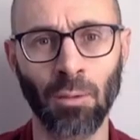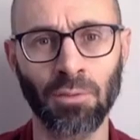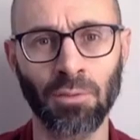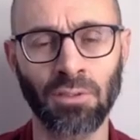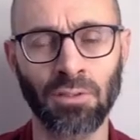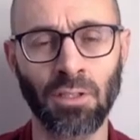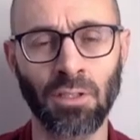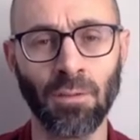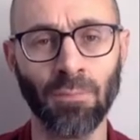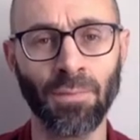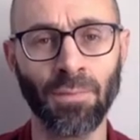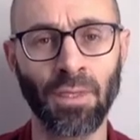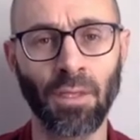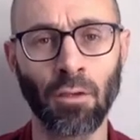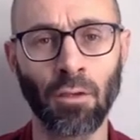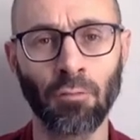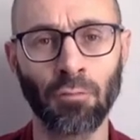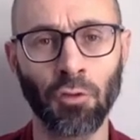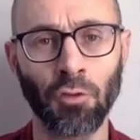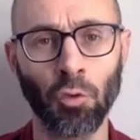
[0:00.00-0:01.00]
as
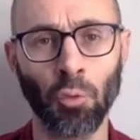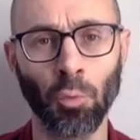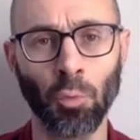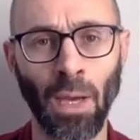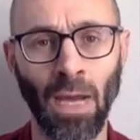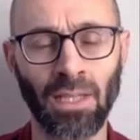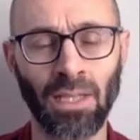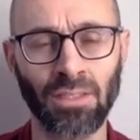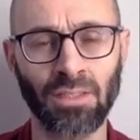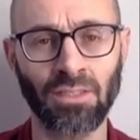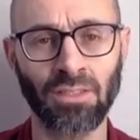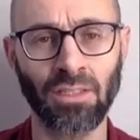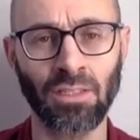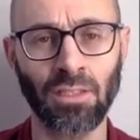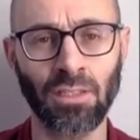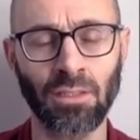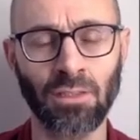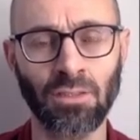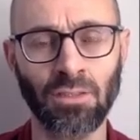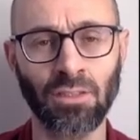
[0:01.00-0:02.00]
few
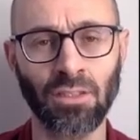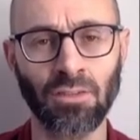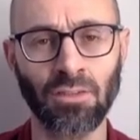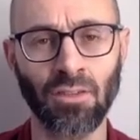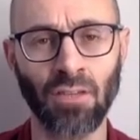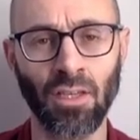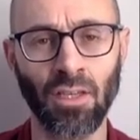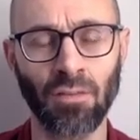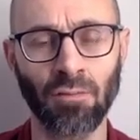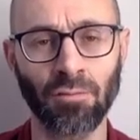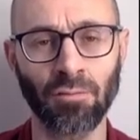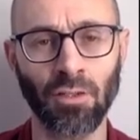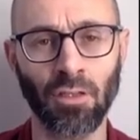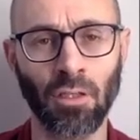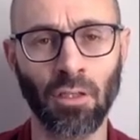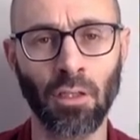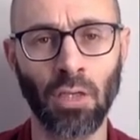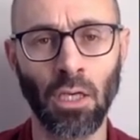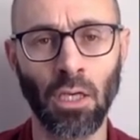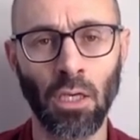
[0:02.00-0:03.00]
Palestinians as they've
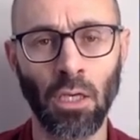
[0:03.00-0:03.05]
uh,